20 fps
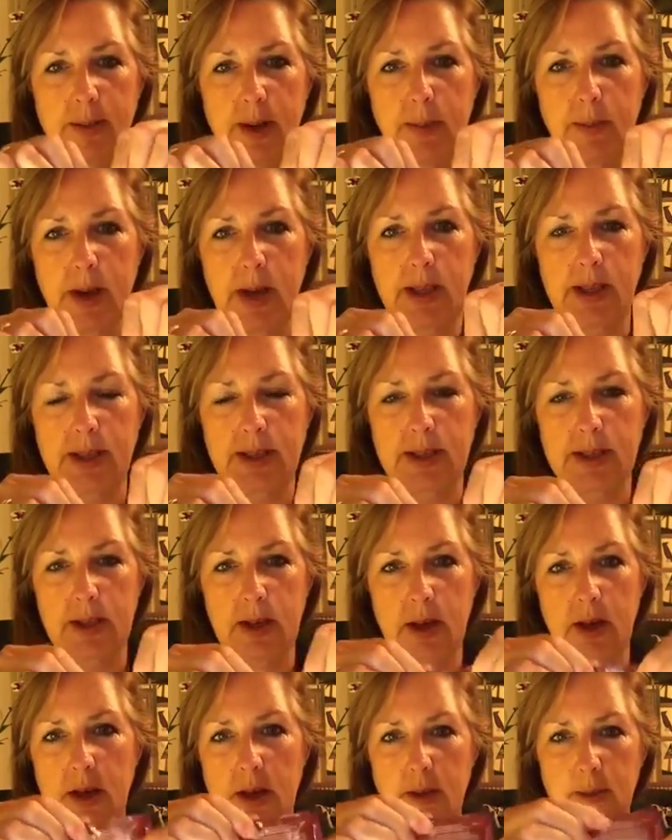I buy these
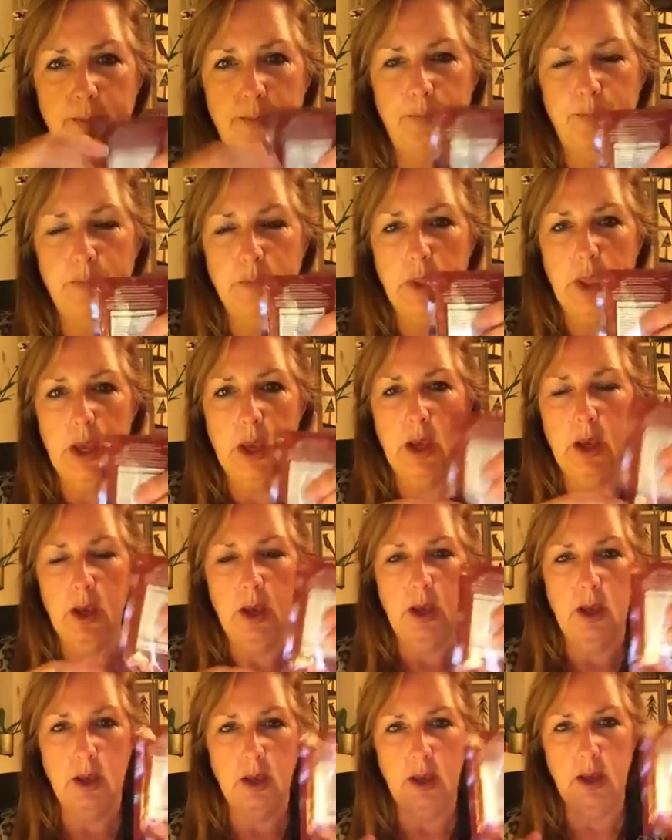and
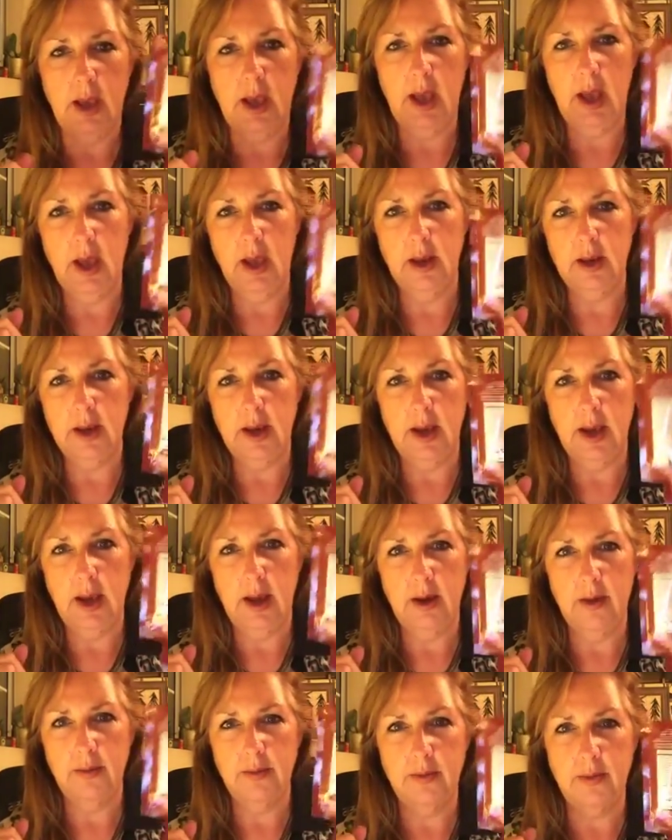I
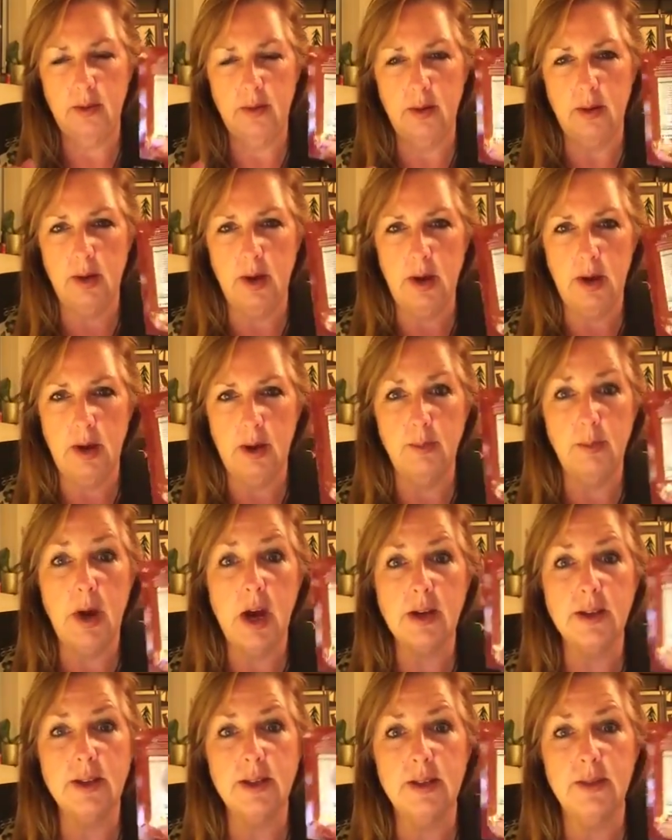have
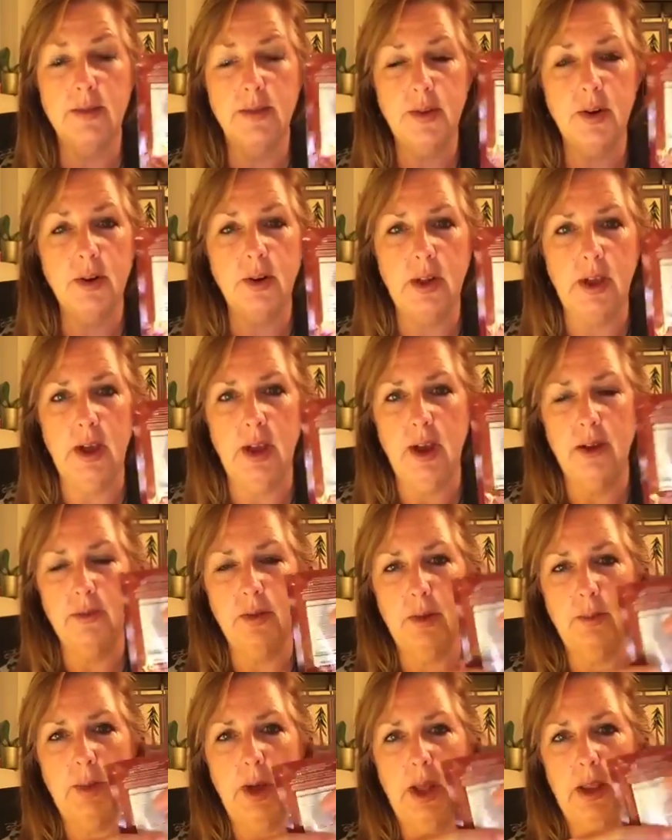boxes of 30 every
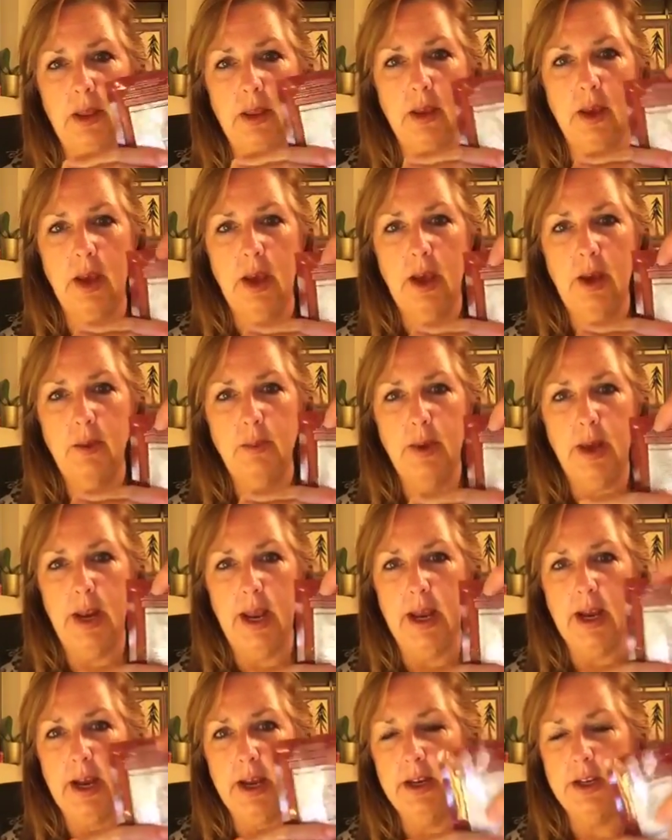month. But I
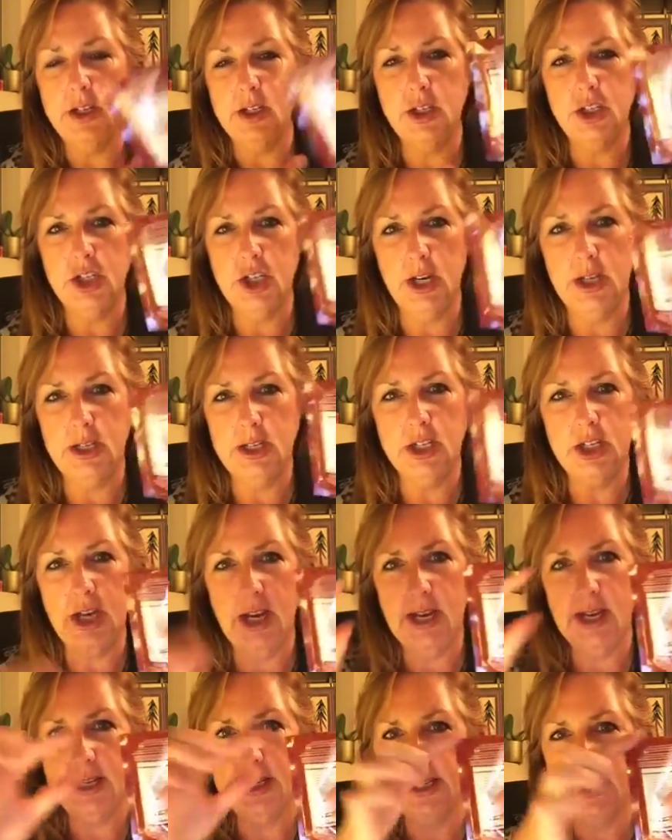kind of just gently
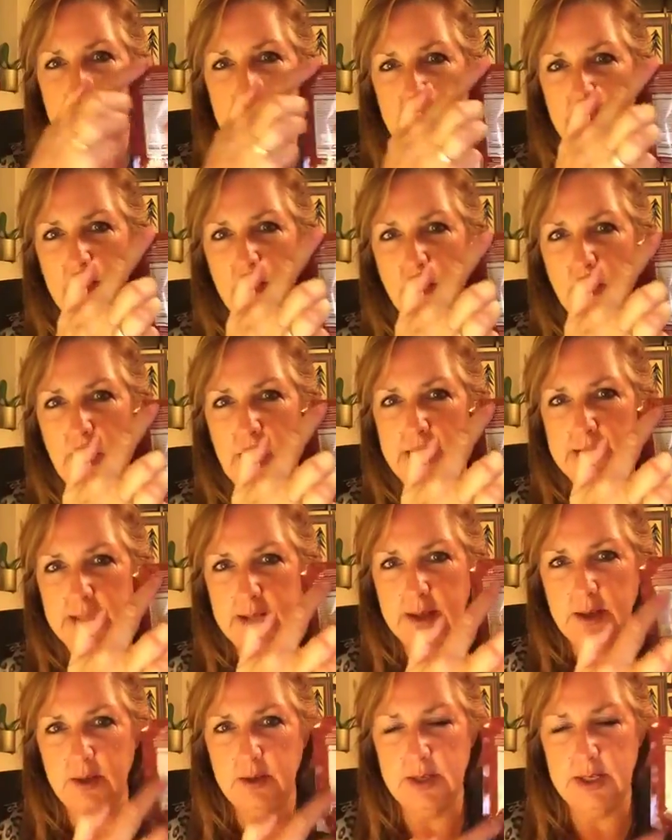shake it to get the
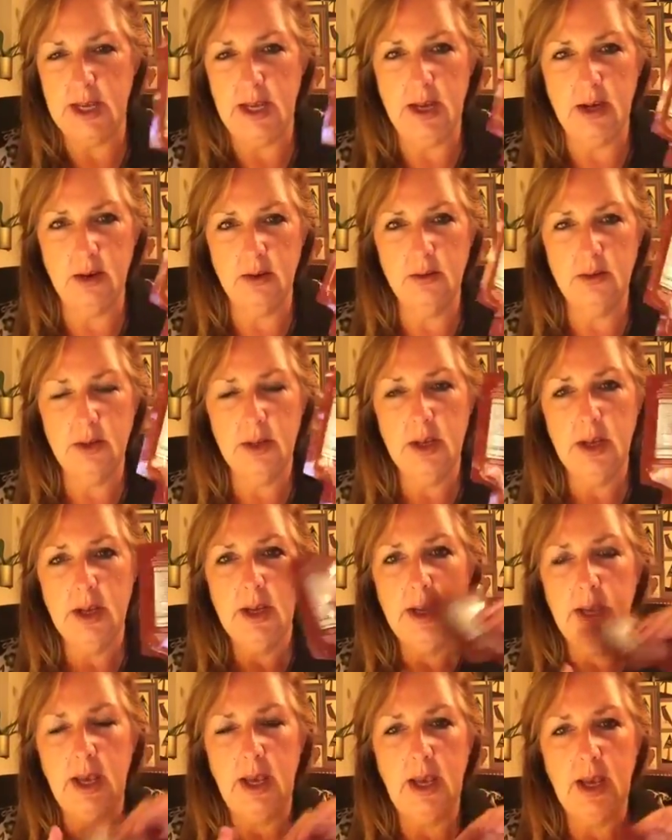residue down.
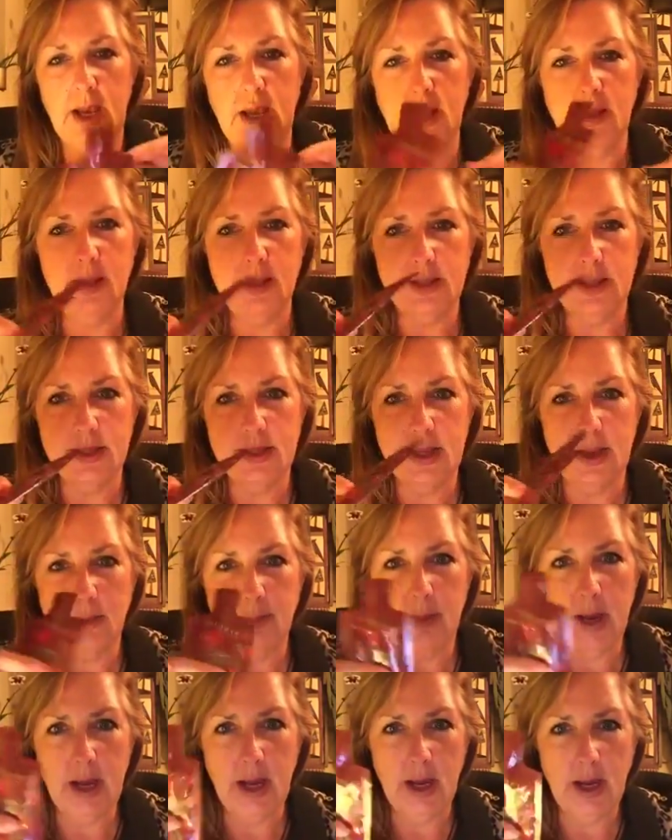And this is like
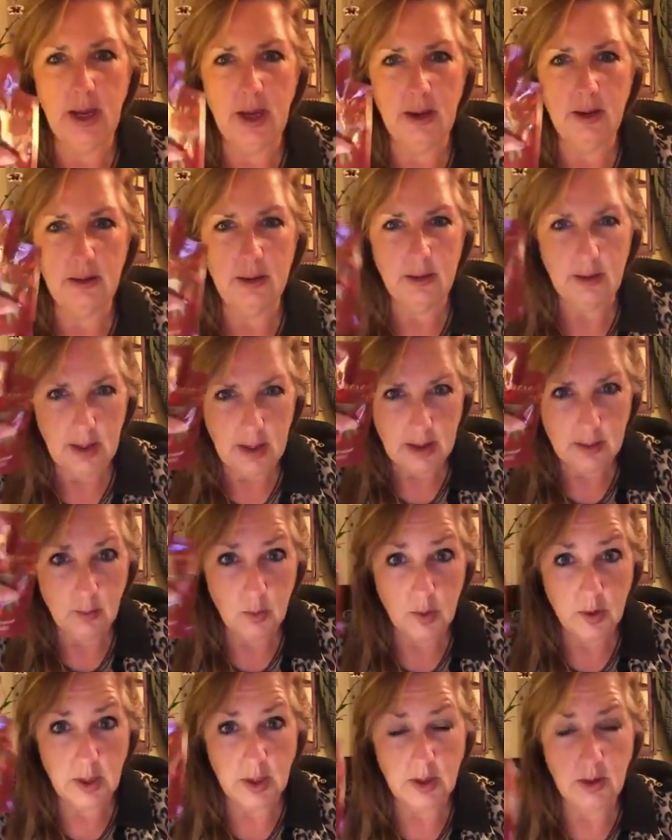my in the
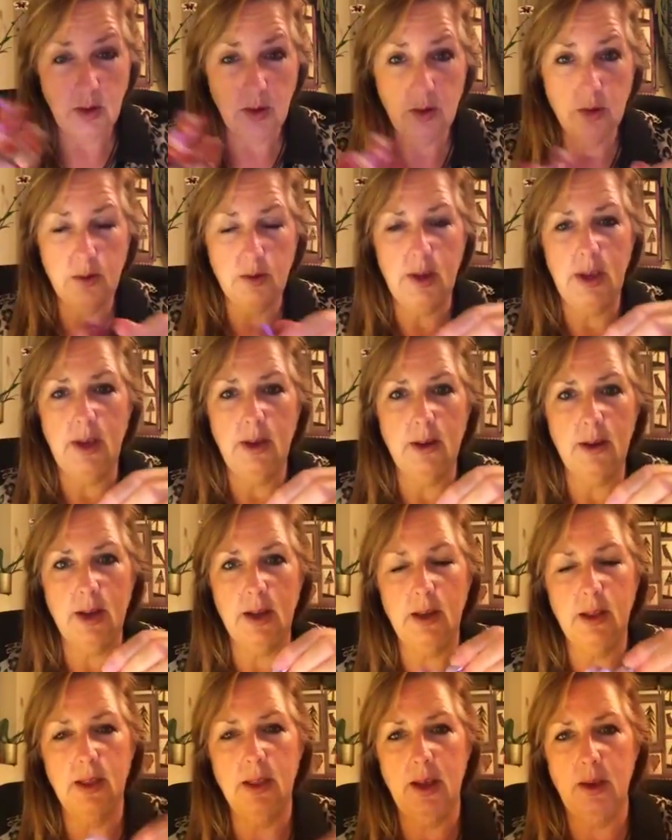morning notary
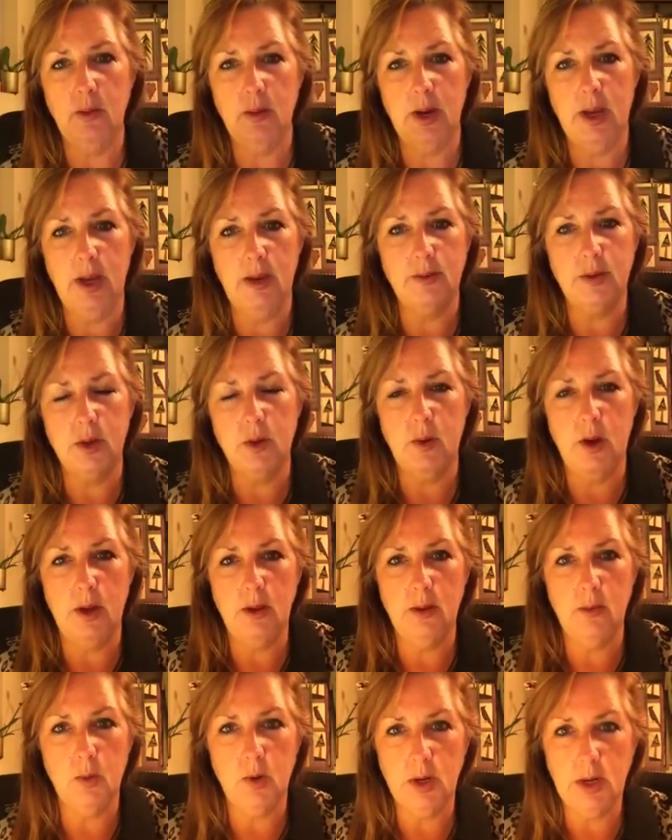kind of thing. When I have to go out
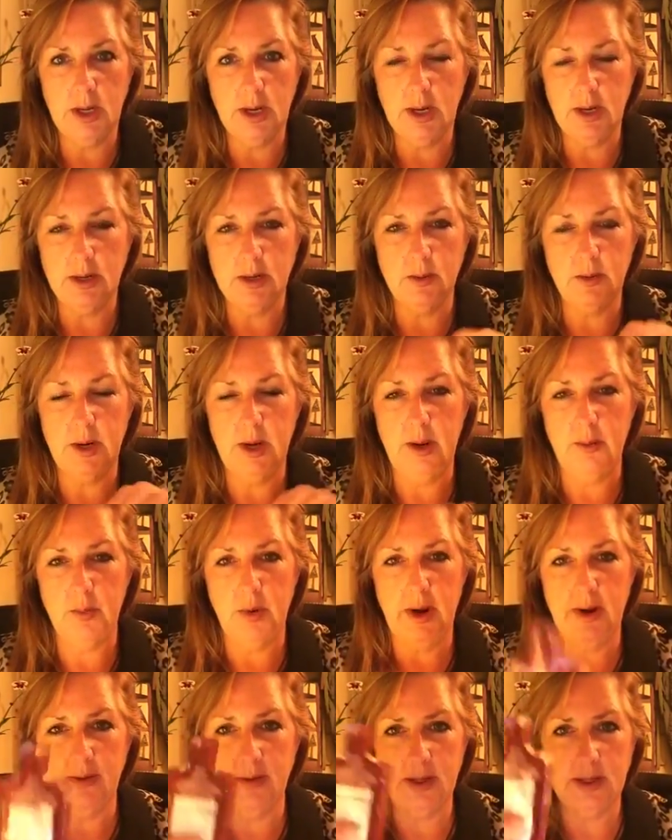in the morning and I don't want to have
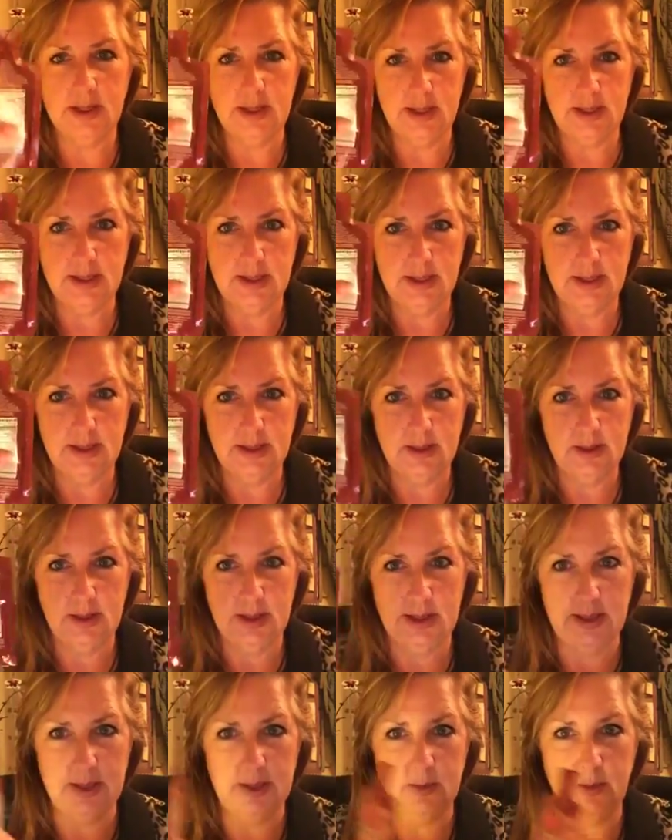breakfast, this
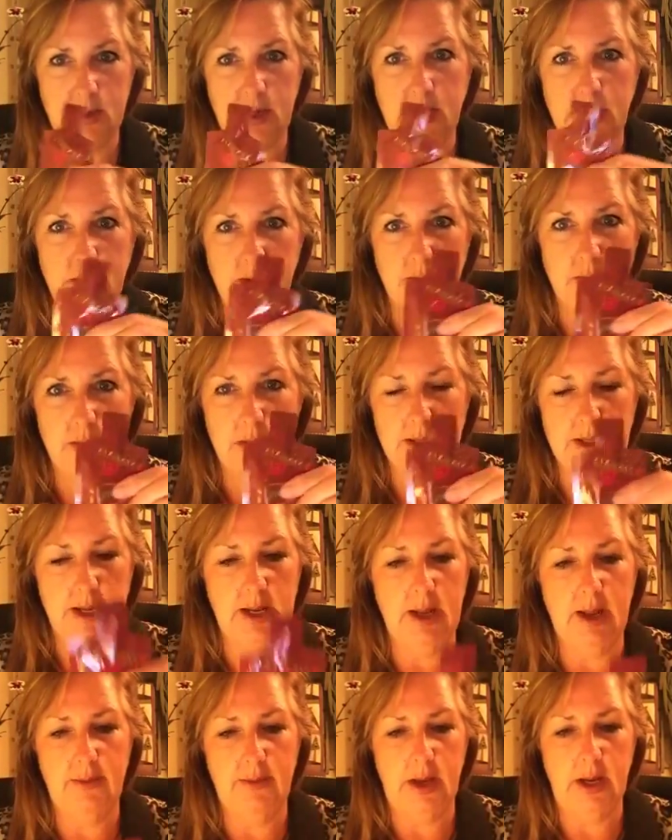is what I do because I
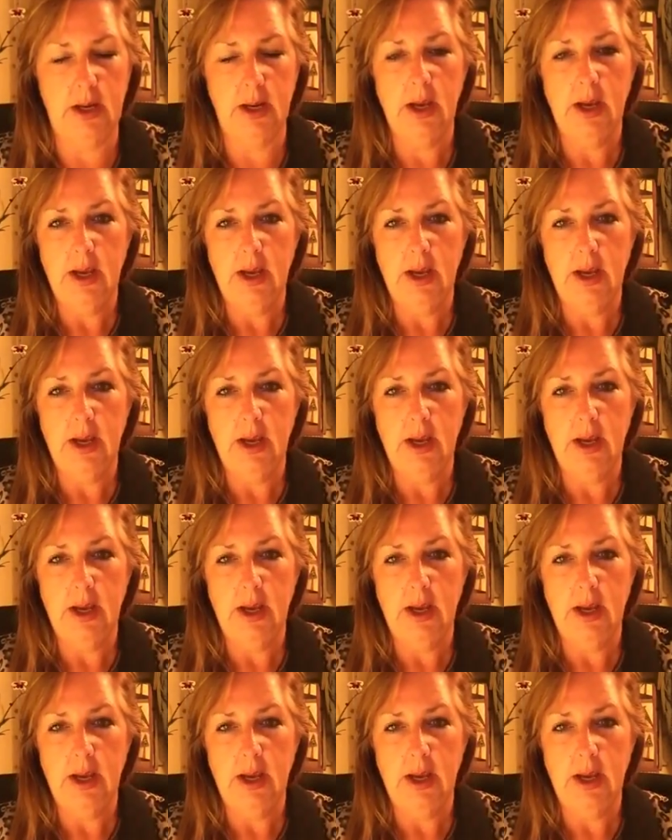love it.